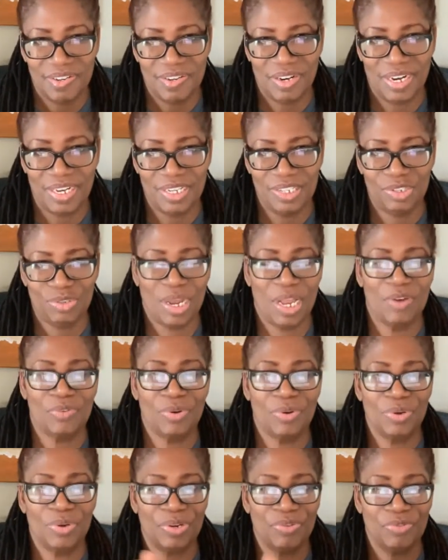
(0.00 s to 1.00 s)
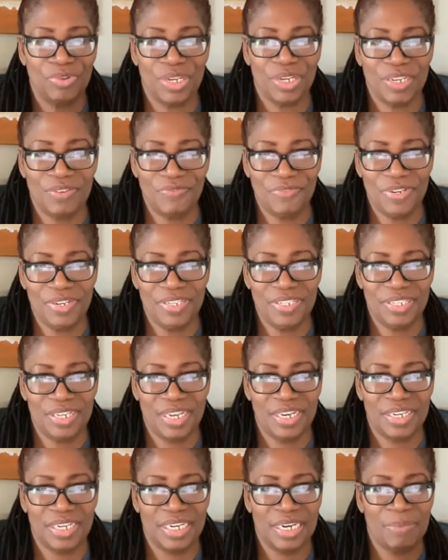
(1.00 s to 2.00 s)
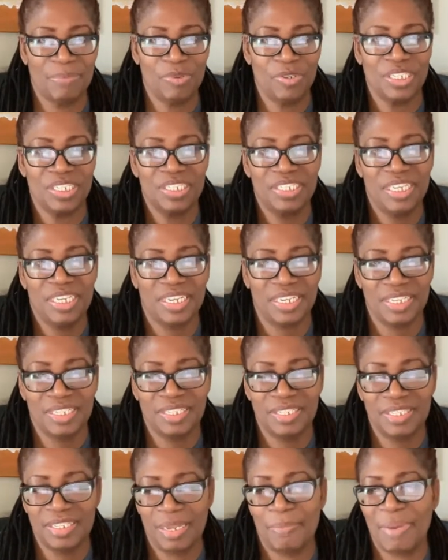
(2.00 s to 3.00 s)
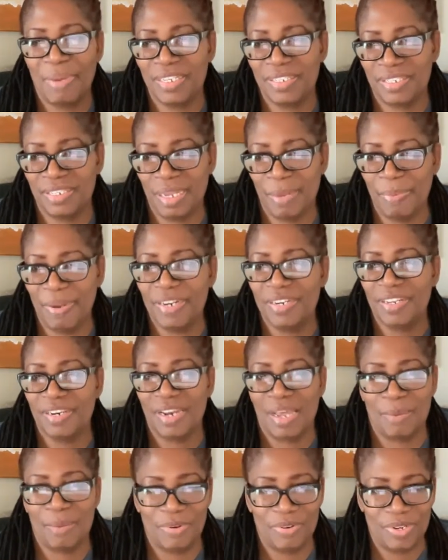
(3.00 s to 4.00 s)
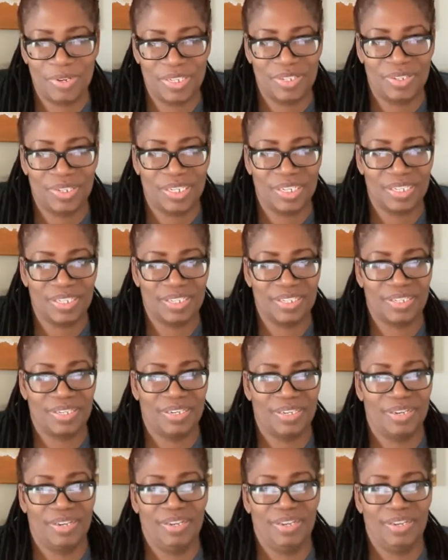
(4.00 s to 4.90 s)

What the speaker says: Right. So I'm going to read it first and then I'm going to take it step by step and elaborate on it